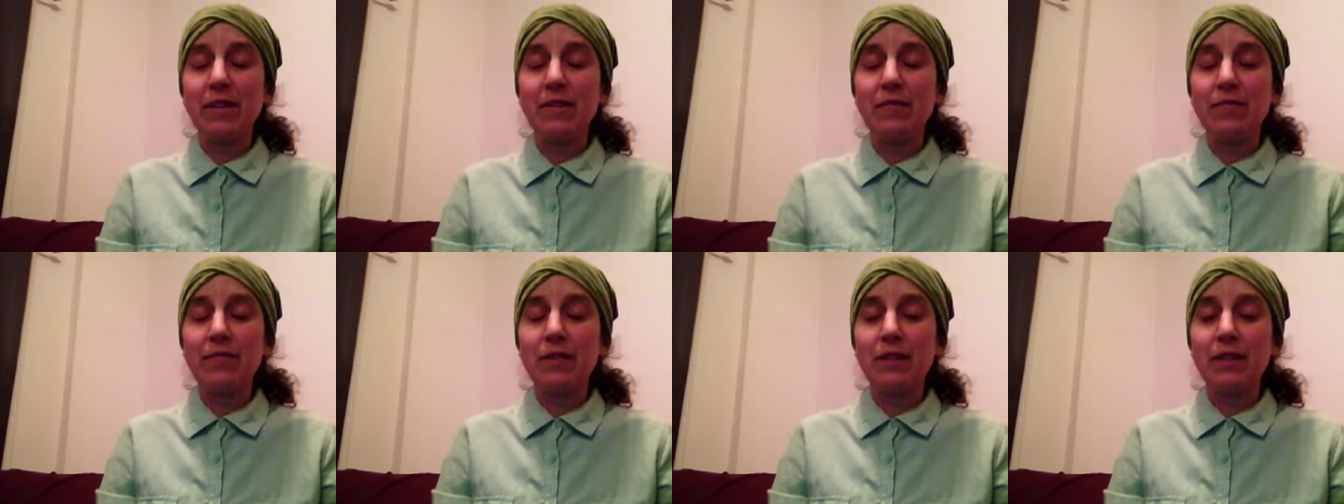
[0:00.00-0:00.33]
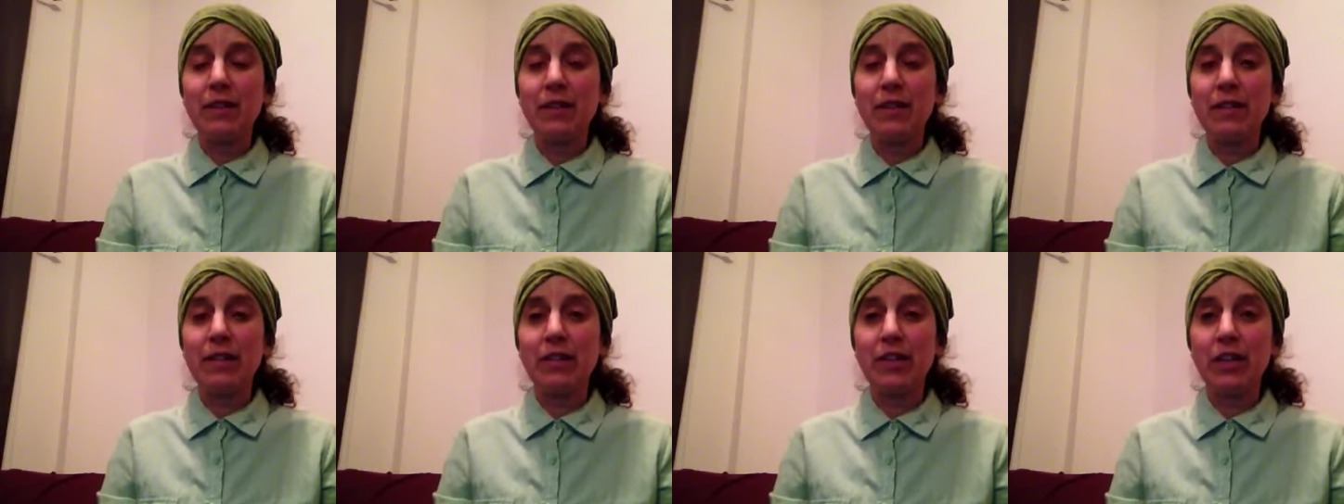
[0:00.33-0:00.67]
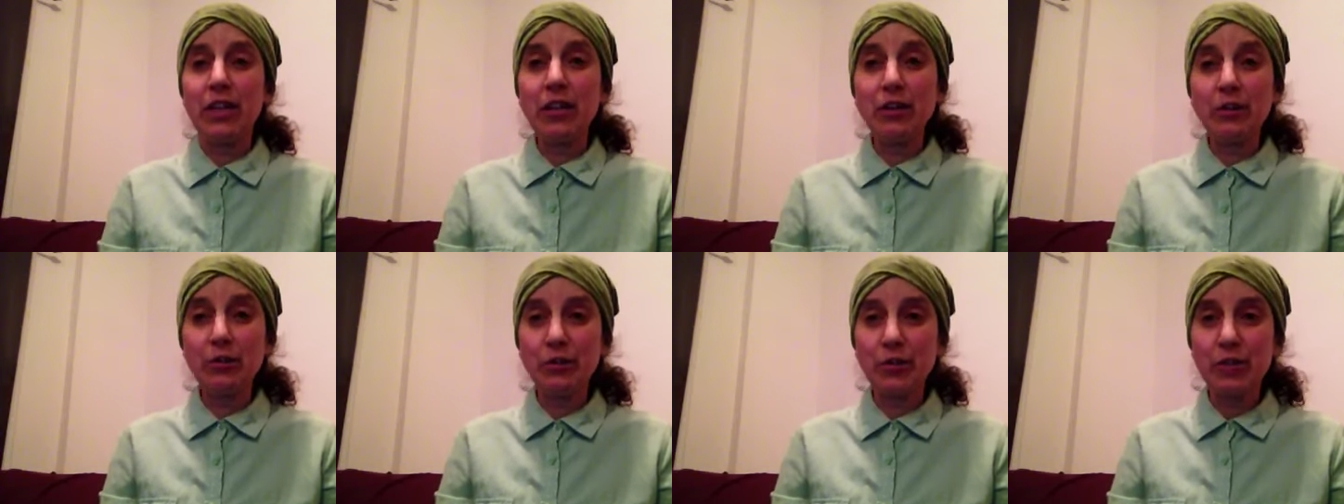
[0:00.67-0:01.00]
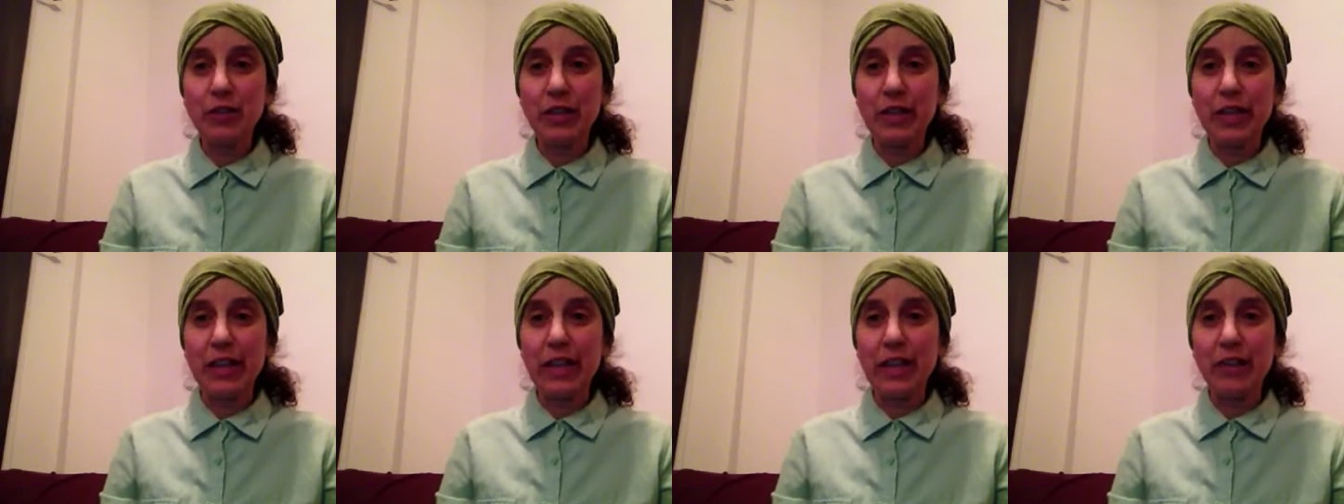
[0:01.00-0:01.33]
really
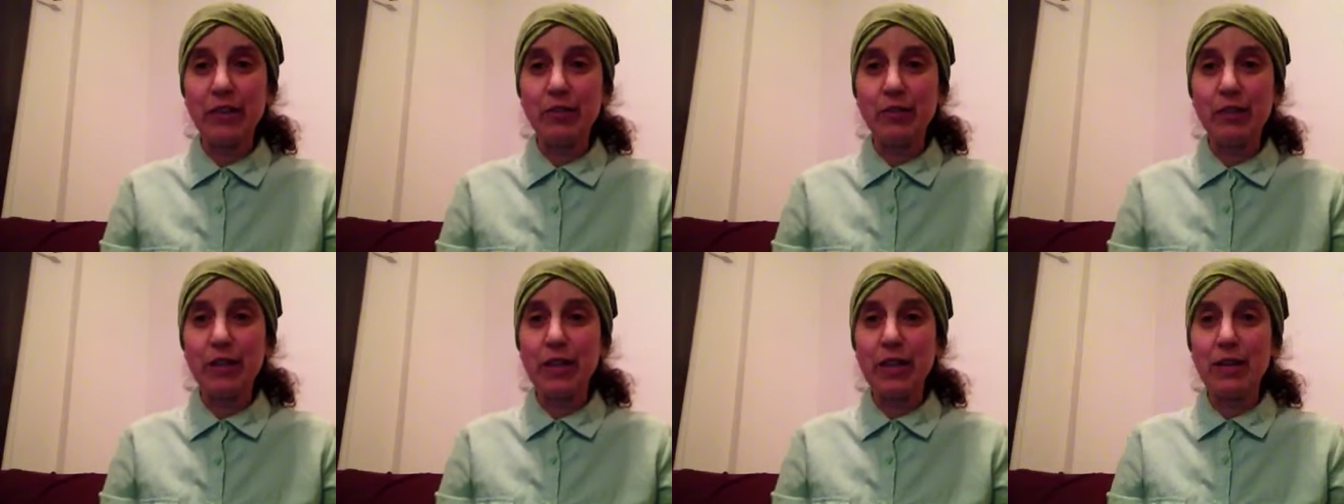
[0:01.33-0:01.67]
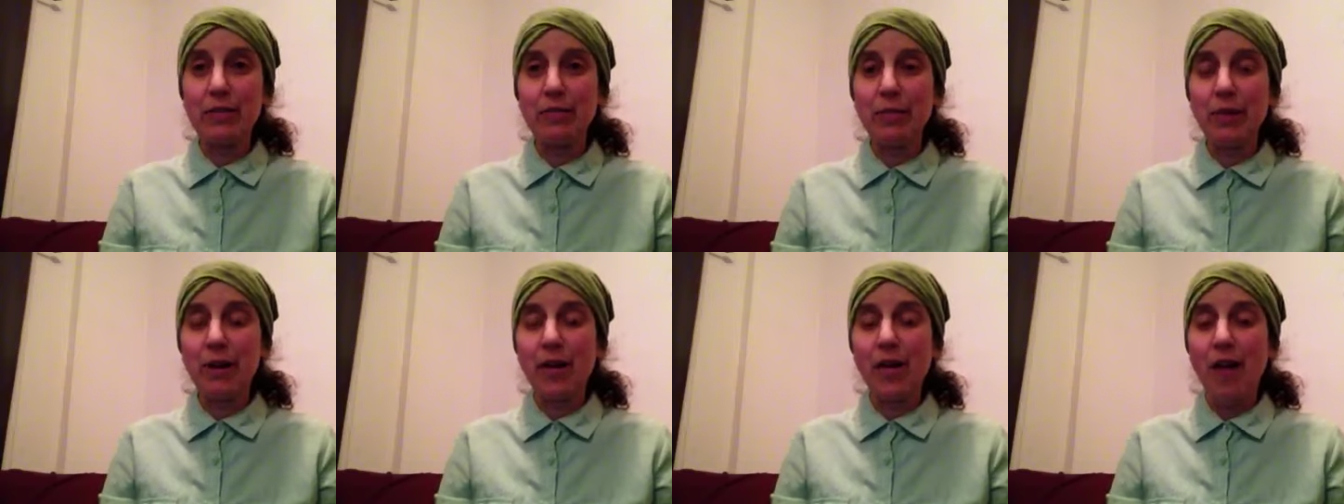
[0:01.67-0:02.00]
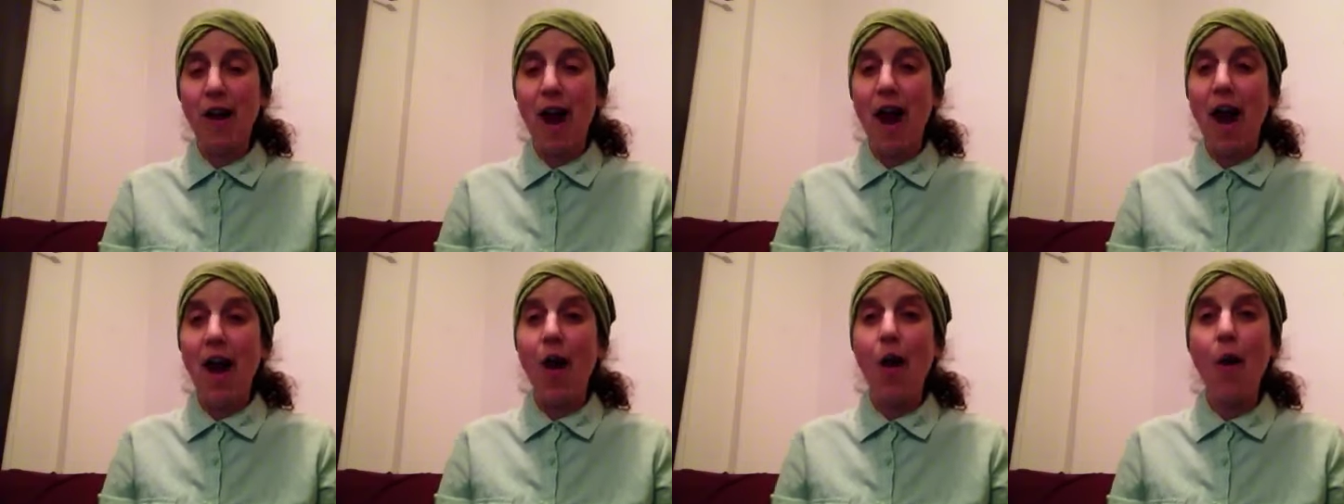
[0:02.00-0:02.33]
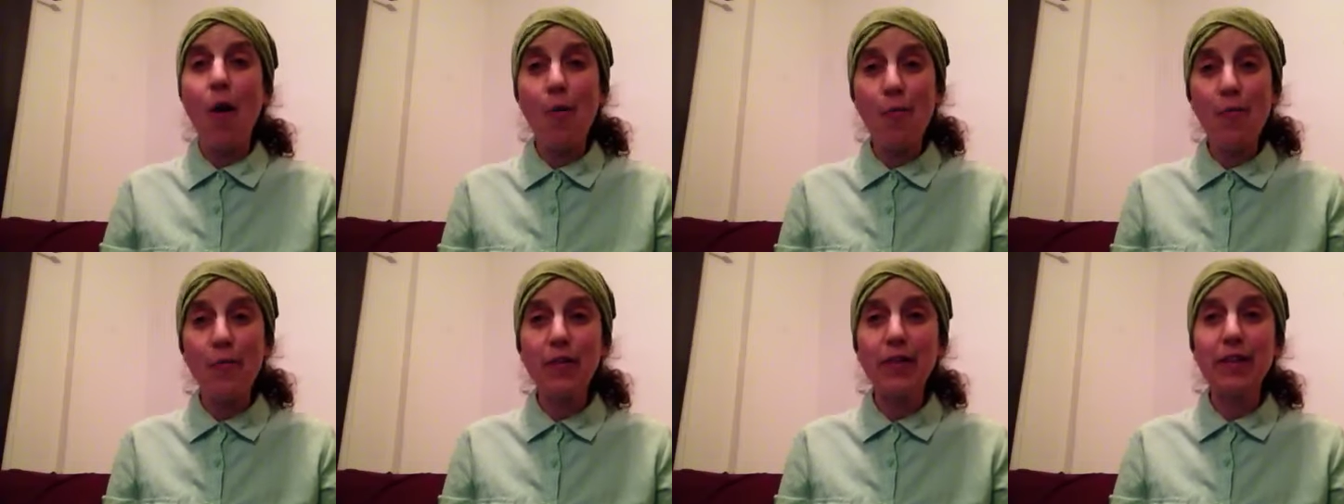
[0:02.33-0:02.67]
interesting and unique, but I,
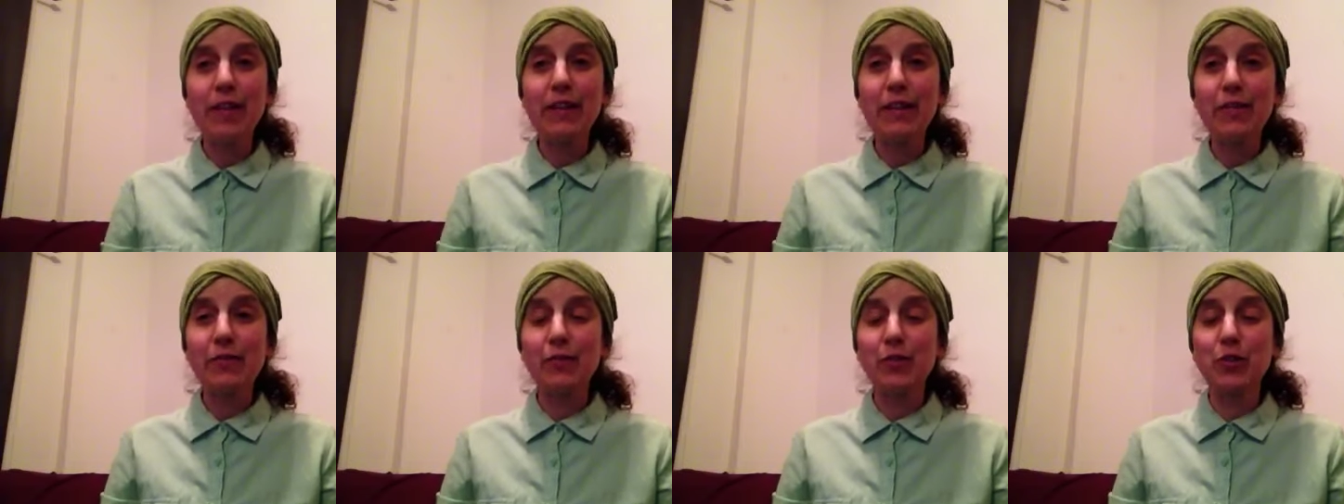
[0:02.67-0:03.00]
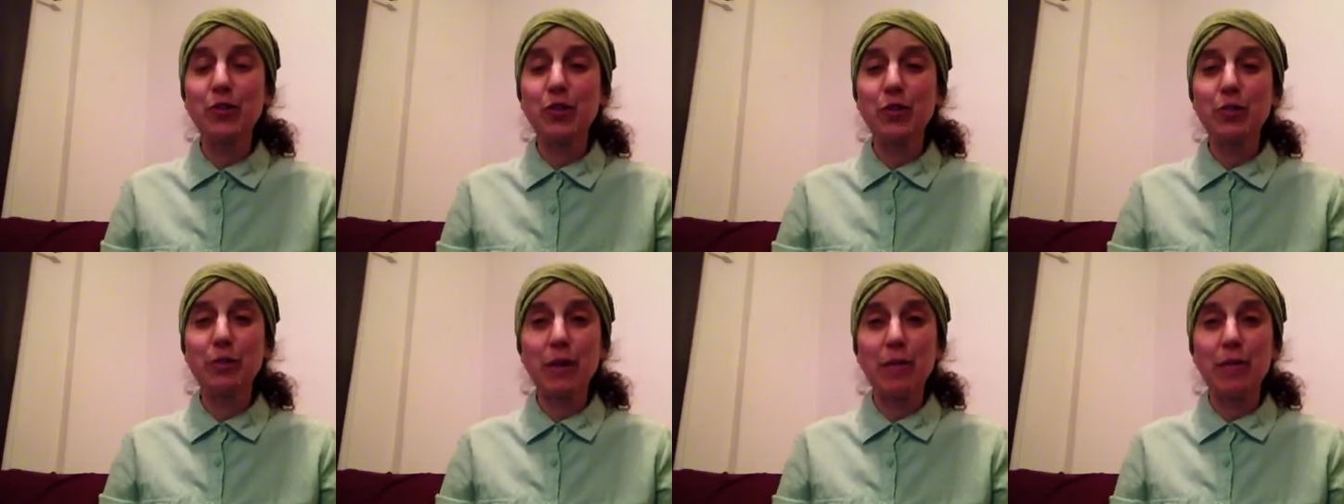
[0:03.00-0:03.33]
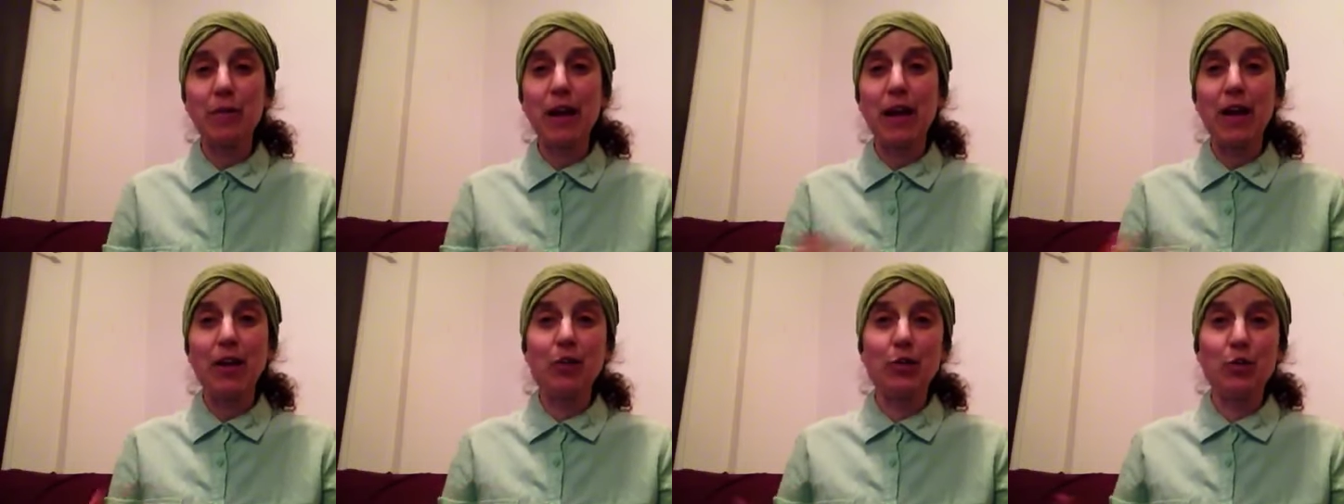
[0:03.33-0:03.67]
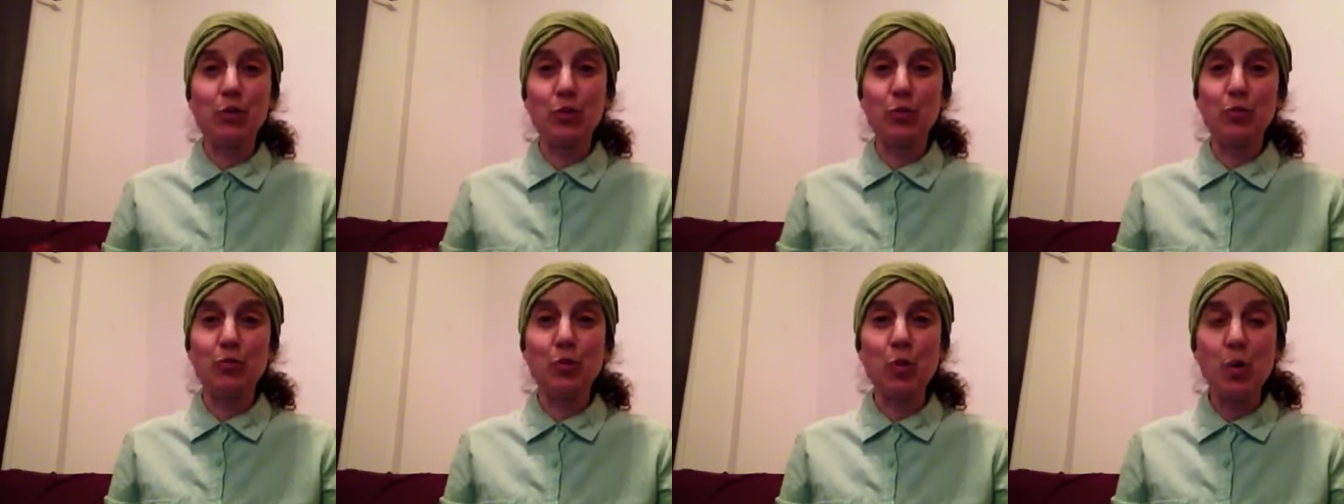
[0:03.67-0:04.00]
hopefully in the future maybe I'll
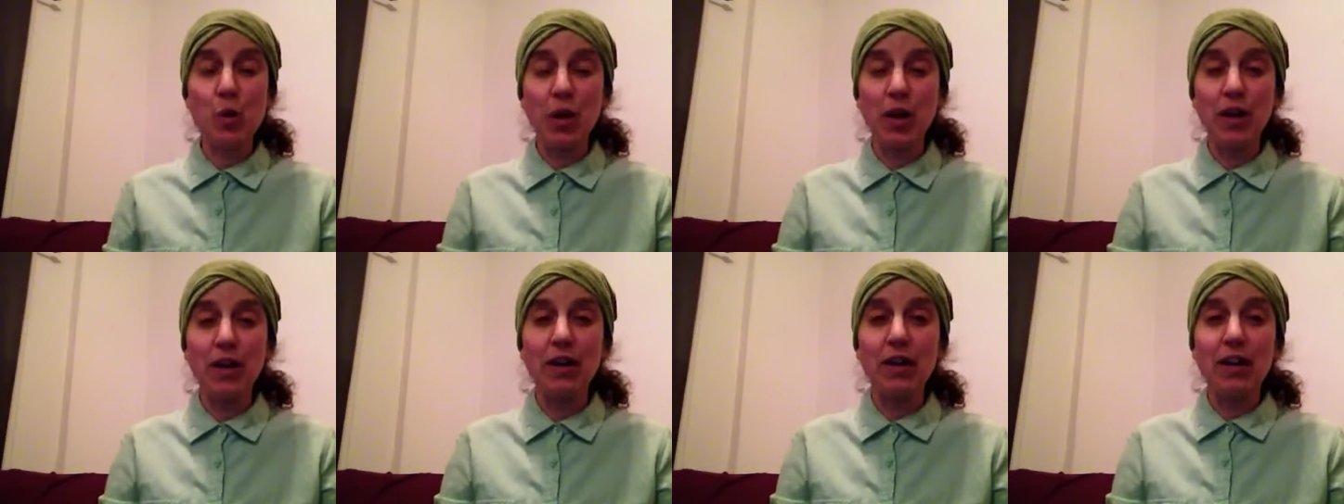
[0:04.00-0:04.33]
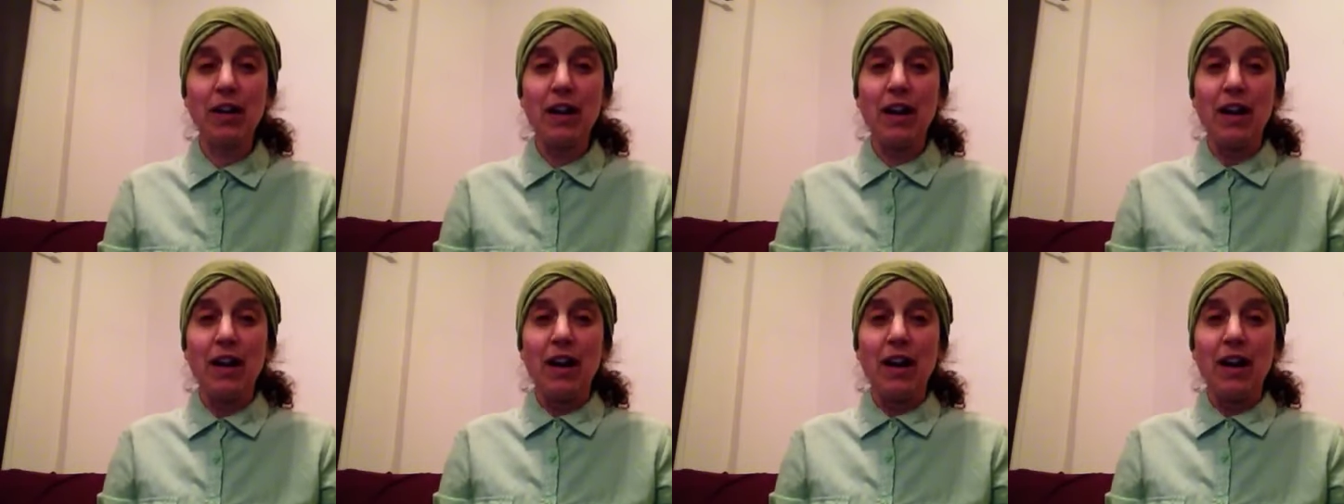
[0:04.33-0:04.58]
do more.